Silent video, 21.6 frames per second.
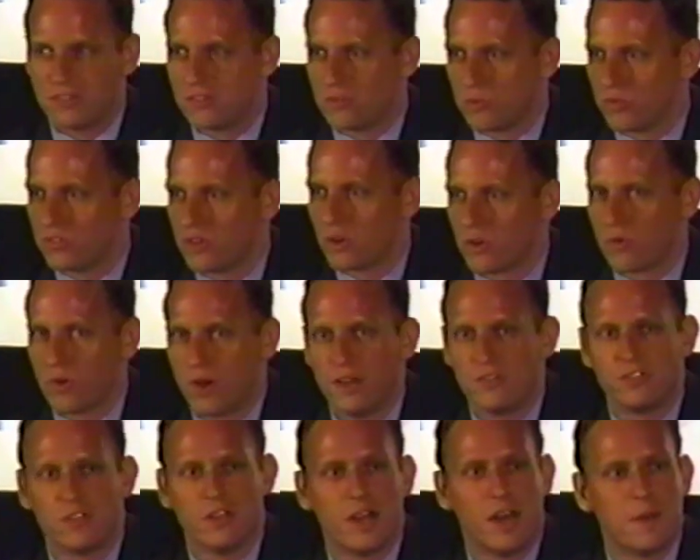since it was so
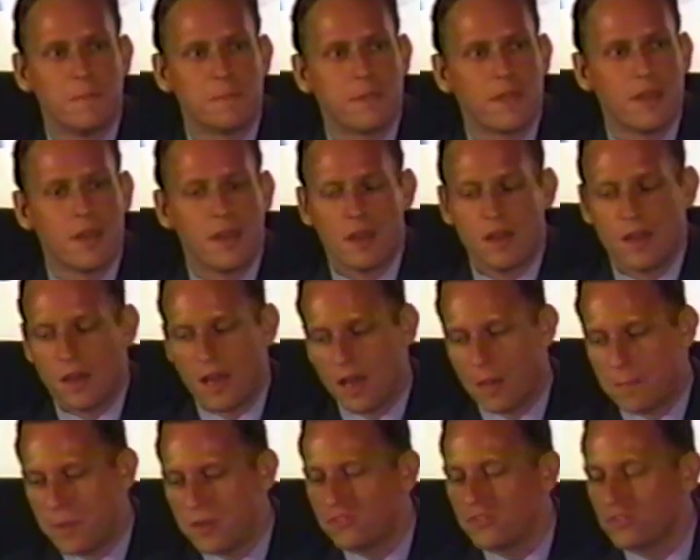crazy. A
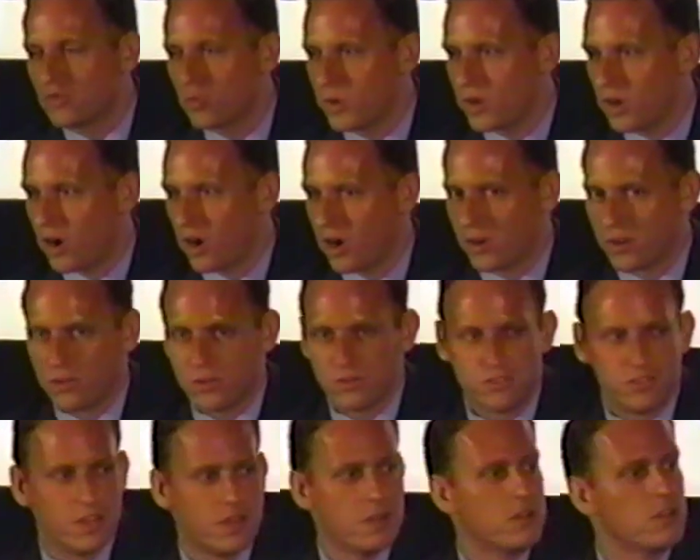Business Week article
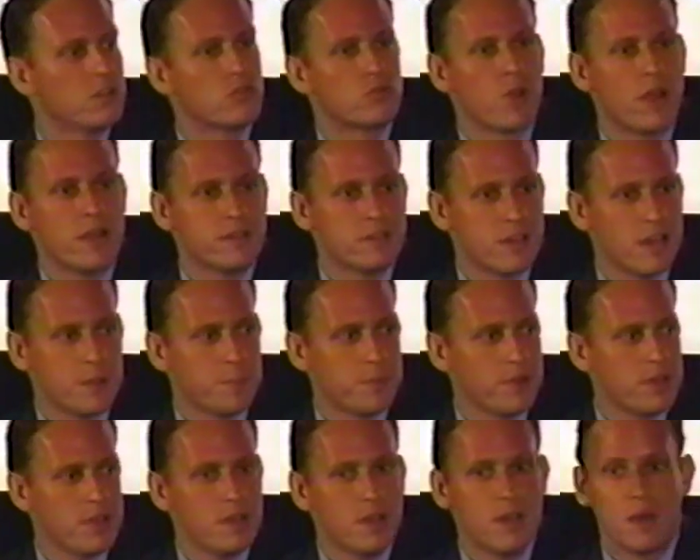said, great
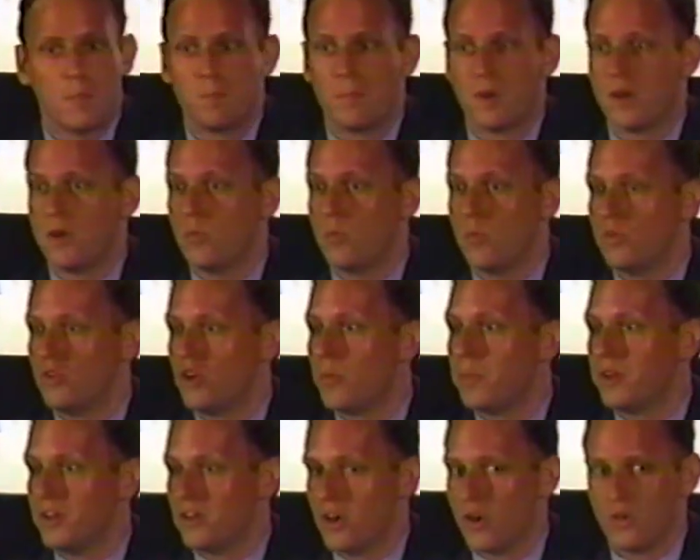company, but
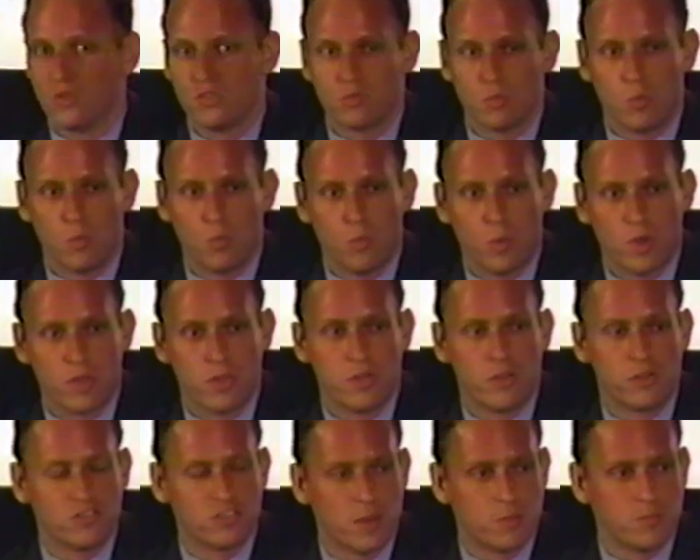nobody knows whether
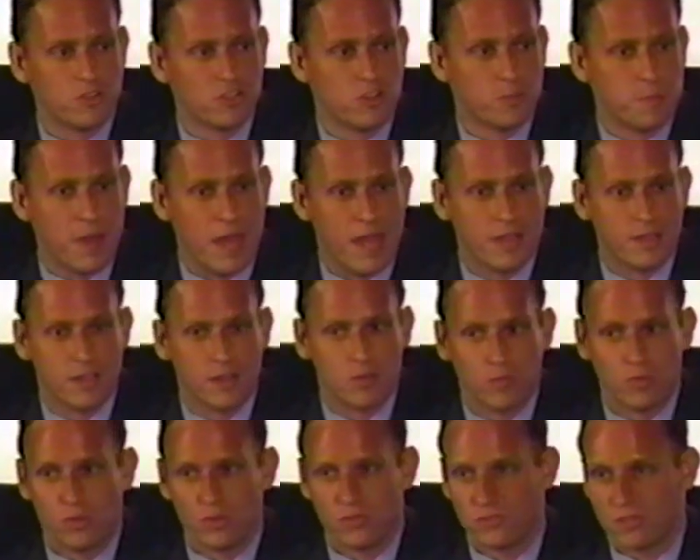they're subject to banking
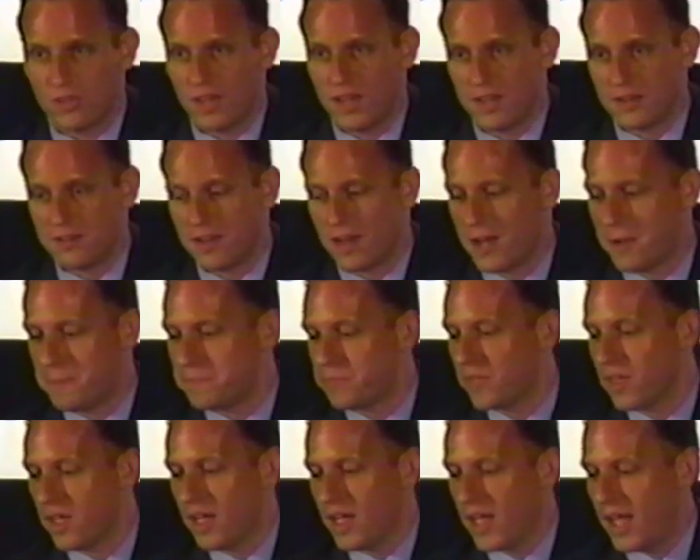rules. And
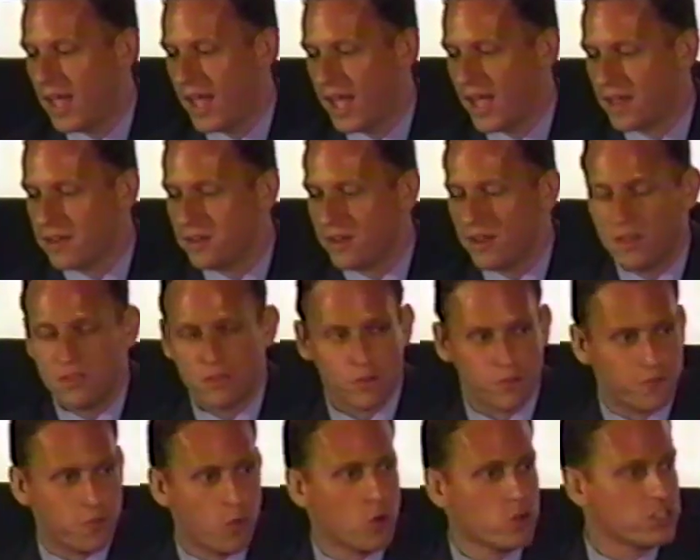there are
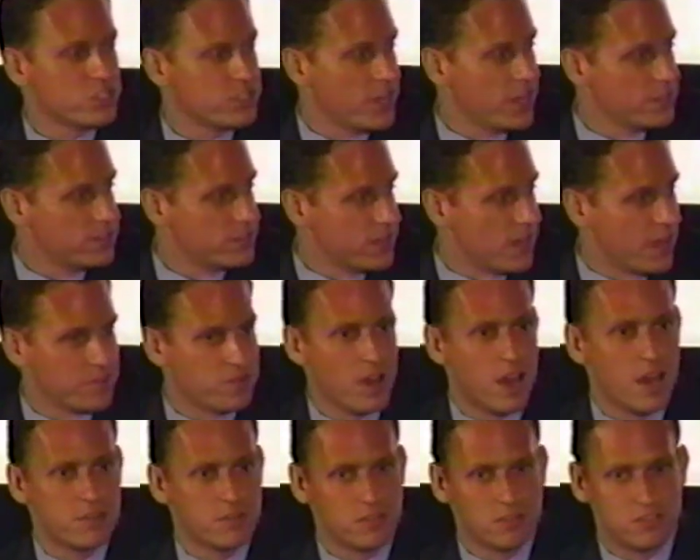4 states that have
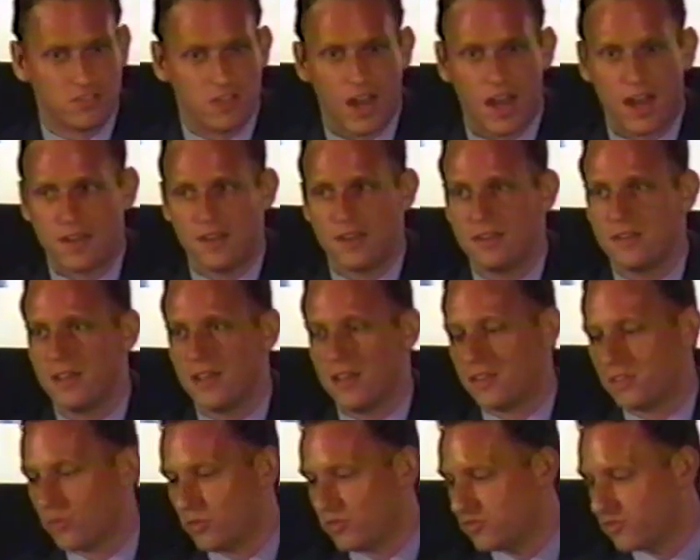not decided,
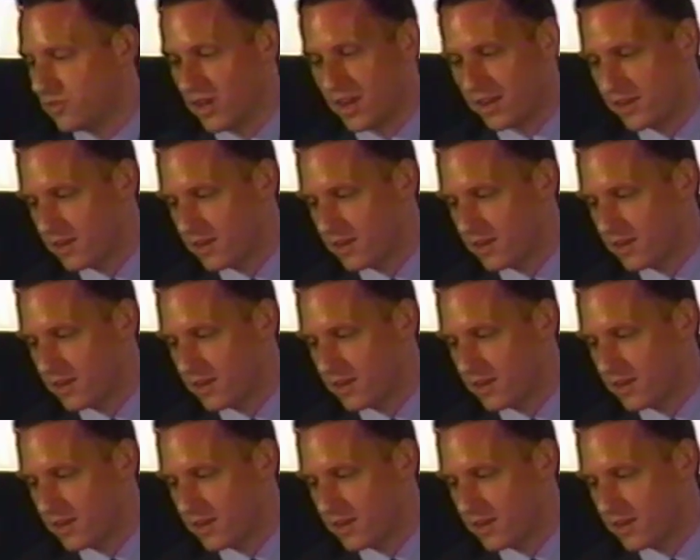and there was